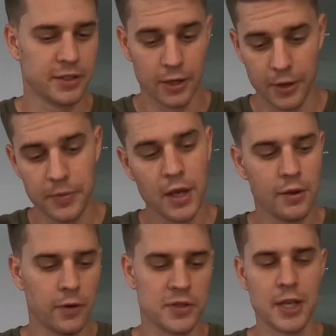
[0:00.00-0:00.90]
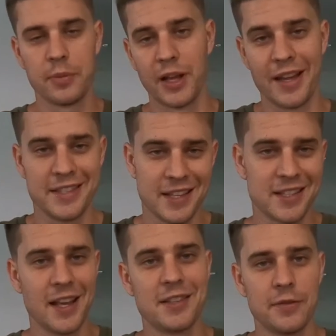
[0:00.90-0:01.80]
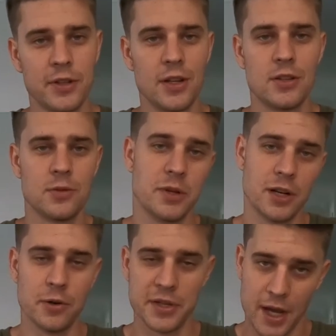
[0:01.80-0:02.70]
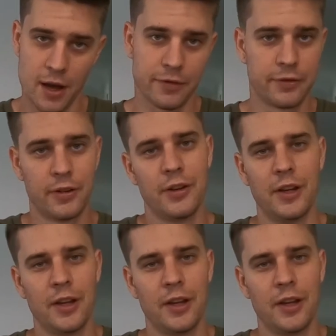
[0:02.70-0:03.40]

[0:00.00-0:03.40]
So for example, 8 16ths of an inch, we know is half.